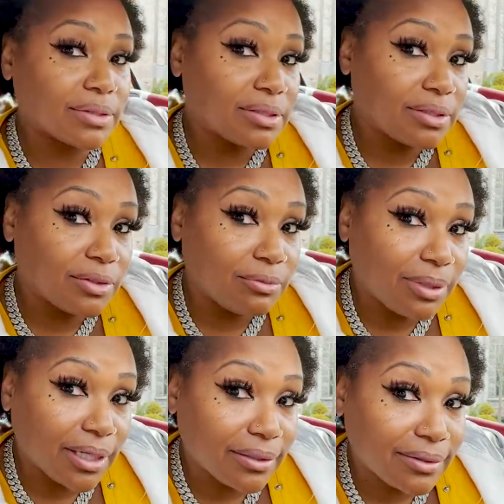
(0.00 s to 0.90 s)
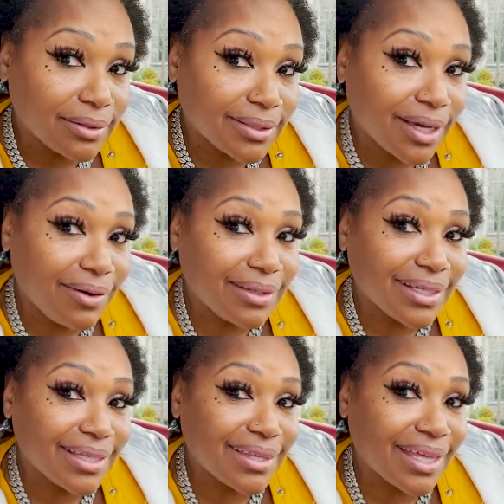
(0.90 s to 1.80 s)
to do, but y'all,
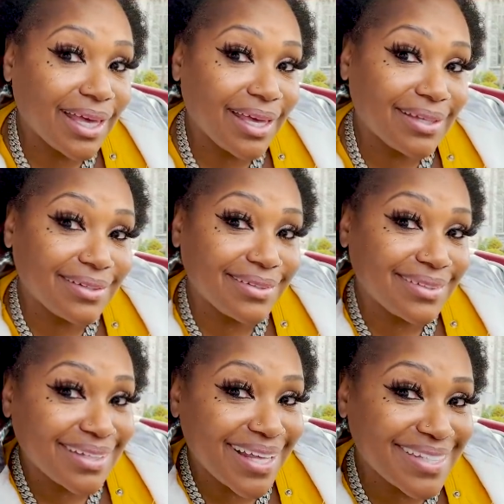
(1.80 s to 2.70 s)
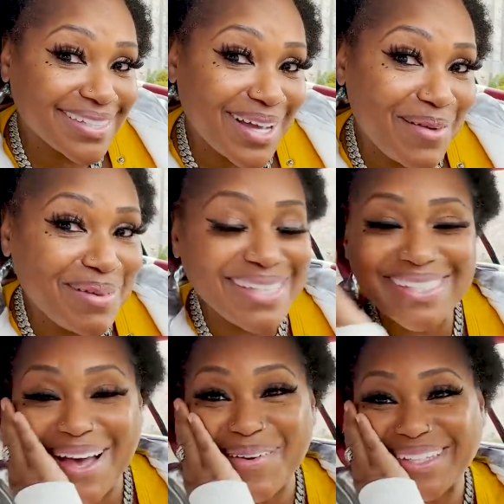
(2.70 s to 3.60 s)
look at that. It's gonna be
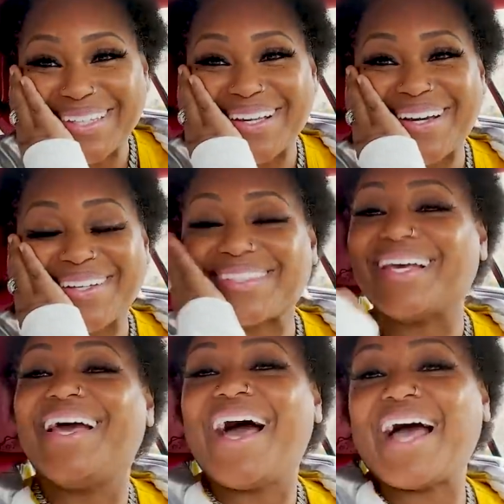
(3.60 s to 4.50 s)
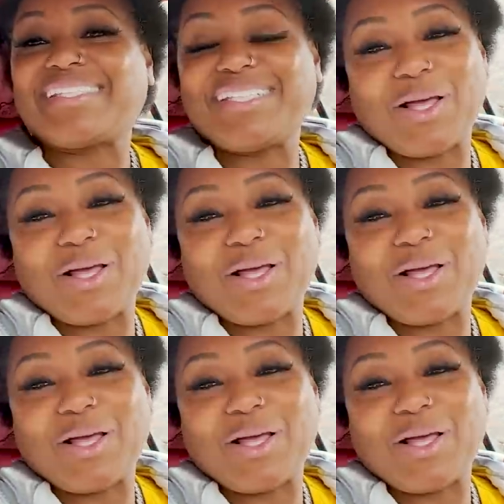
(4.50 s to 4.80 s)
so cute. I'll see y'all